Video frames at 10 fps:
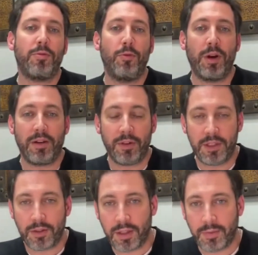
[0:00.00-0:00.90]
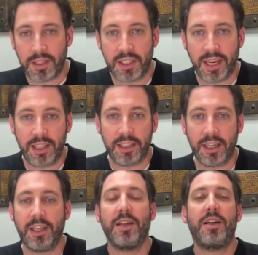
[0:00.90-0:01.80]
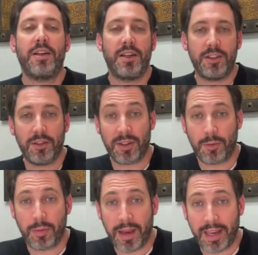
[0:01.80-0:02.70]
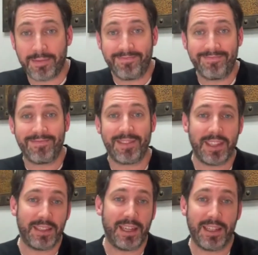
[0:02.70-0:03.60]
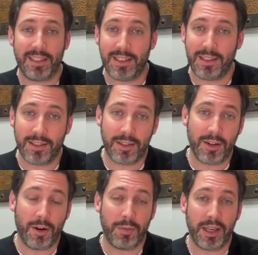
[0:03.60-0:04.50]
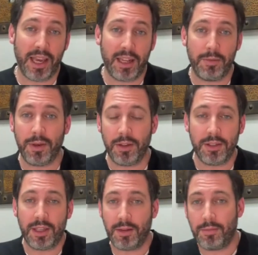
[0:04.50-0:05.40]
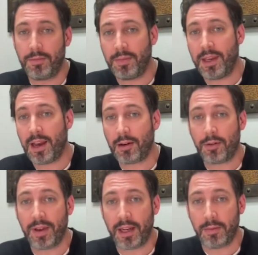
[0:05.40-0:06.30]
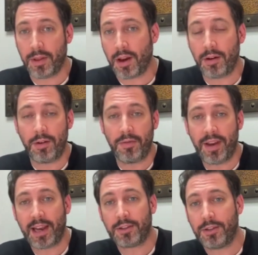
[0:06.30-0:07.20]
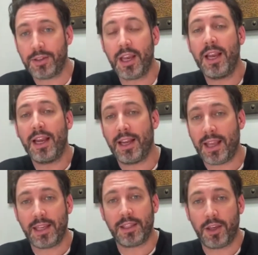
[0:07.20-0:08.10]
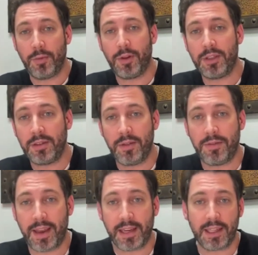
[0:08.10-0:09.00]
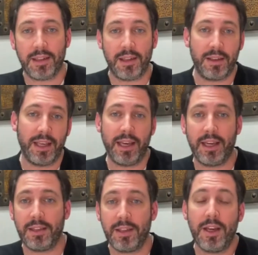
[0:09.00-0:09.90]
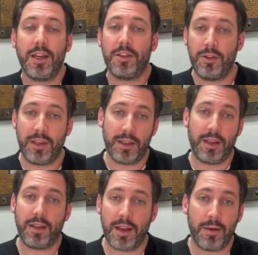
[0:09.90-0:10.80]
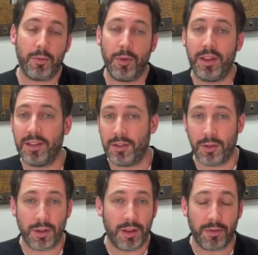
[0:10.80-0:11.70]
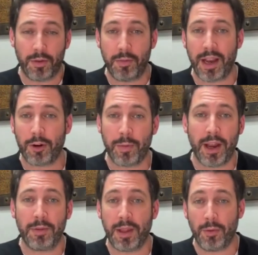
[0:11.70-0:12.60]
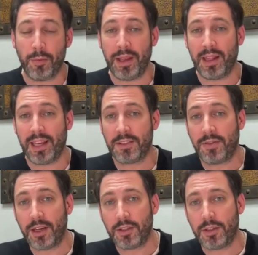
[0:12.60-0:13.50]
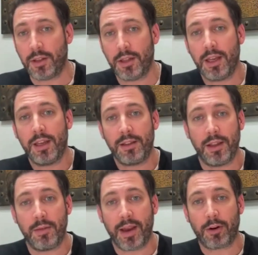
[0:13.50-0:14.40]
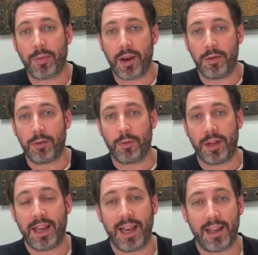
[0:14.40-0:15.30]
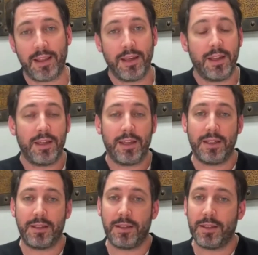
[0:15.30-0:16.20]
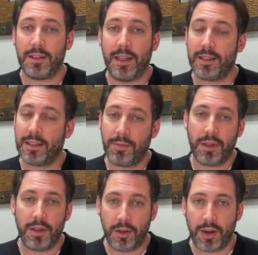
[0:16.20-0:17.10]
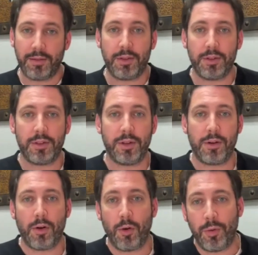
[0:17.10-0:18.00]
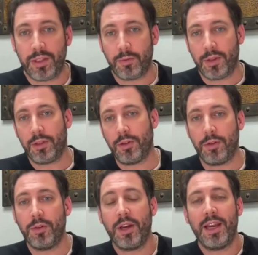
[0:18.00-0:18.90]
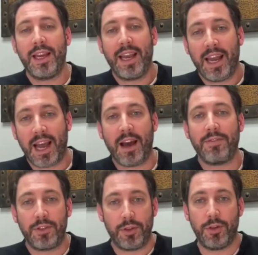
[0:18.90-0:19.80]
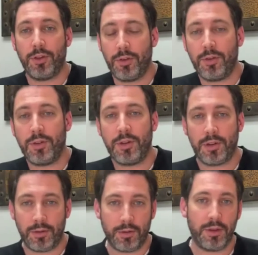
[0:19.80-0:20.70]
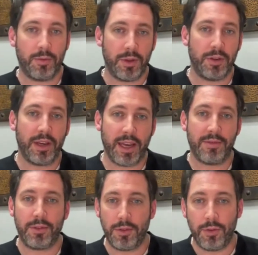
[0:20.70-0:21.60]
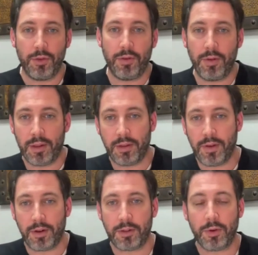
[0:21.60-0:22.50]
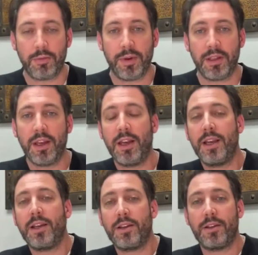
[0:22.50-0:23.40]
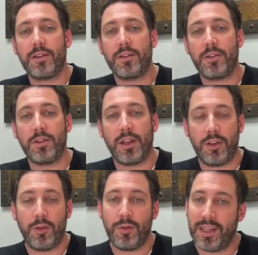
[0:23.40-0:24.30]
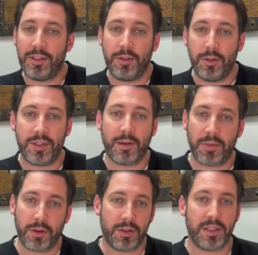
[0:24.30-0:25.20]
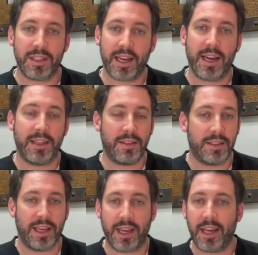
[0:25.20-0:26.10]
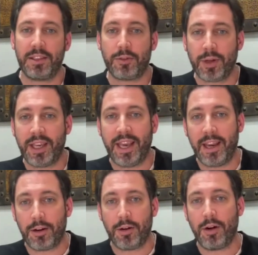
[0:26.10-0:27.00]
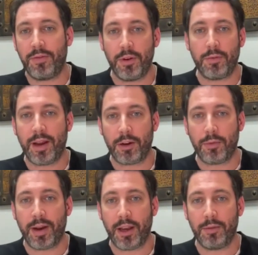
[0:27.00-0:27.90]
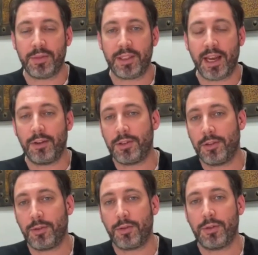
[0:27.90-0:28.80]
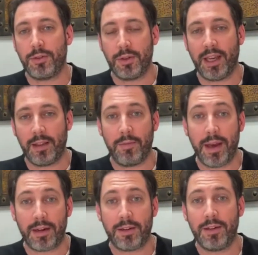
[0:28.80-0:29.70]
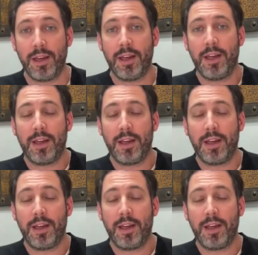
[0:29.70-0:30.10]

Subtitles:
whatever is going to be changing is going to remain. And that's complicated because it can be aggravated with other factors and has a cumulative effect. And at the end, you can end up with a totally different microbiome that will be less functional than the microbiome you already had. And that's something that you have to consider always when you have to, and only when you have to do an antibiotic treatment, that you need to do something on the side and take extra care of your microbiome status in order to get it better